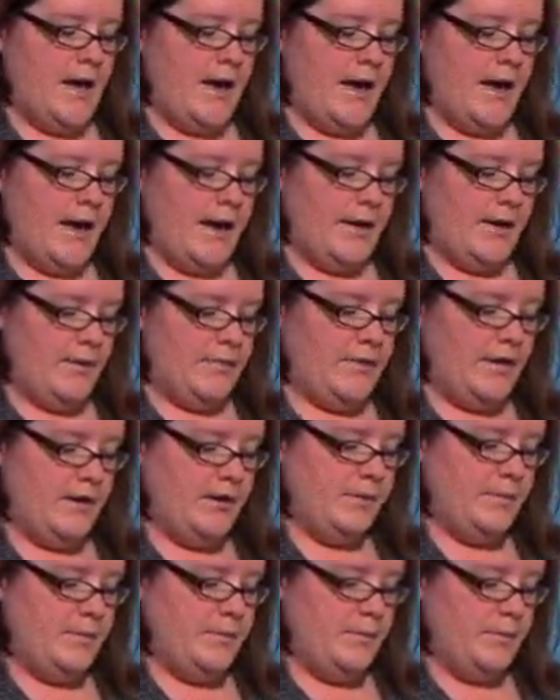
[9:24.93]

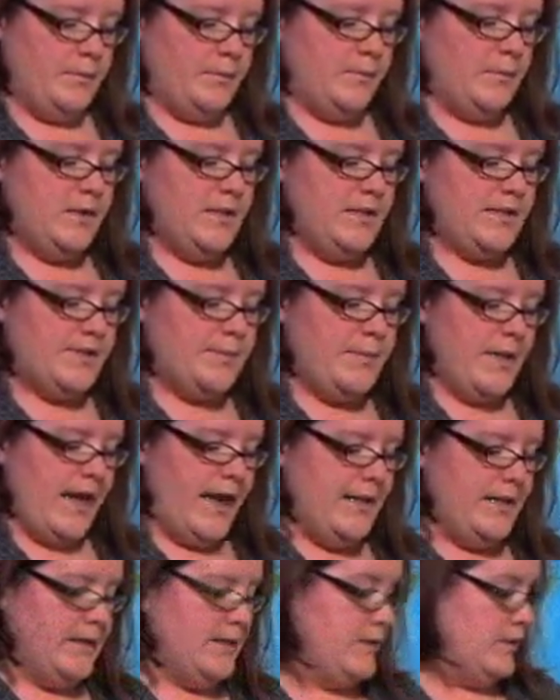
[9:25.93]
One is
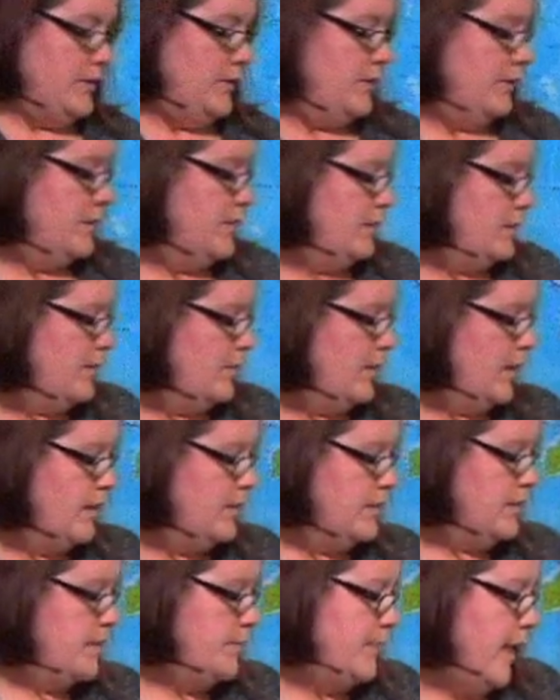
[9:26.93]
palatal, so
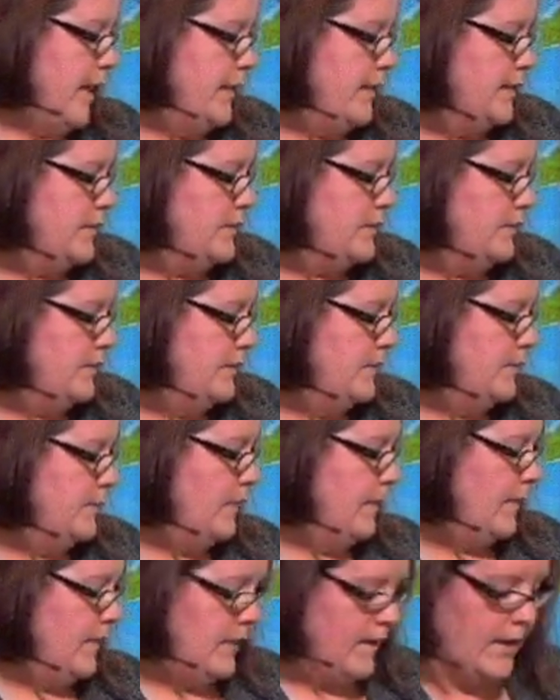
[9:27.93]
R is palatal,
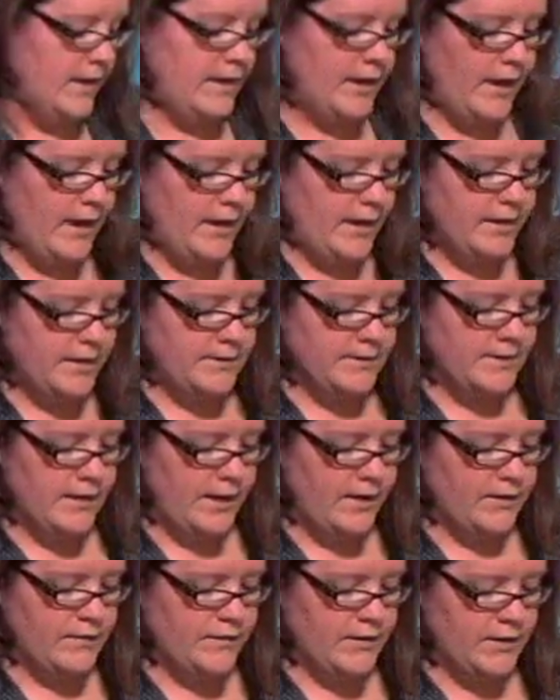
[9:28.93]
and L is
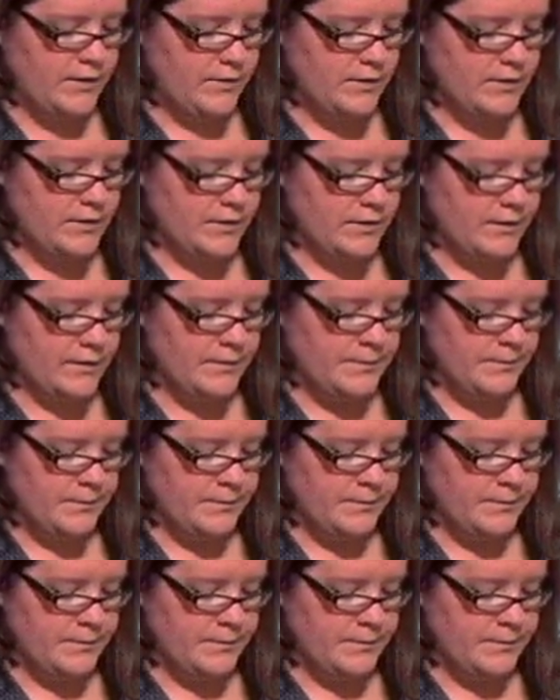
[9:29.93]
alveolar.